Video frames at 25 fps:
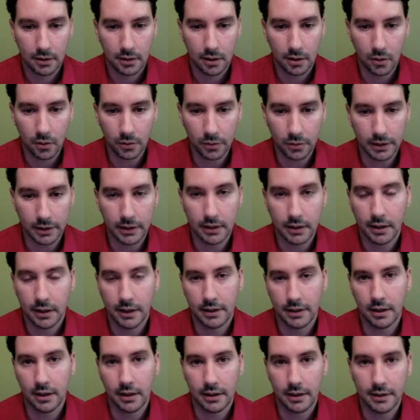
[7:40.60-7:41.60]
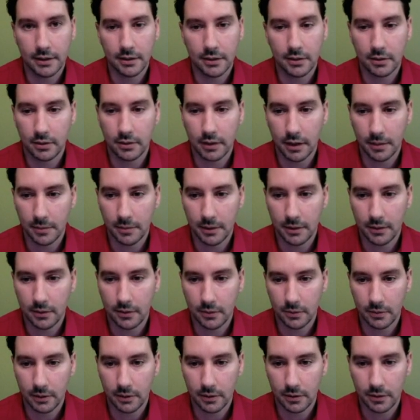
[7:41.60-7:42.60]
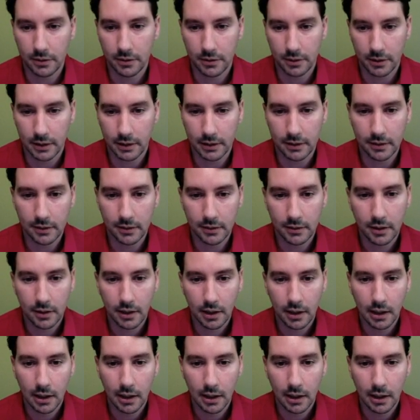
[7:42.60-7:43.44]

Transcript: only and not a teacher, that means to encourage your kids.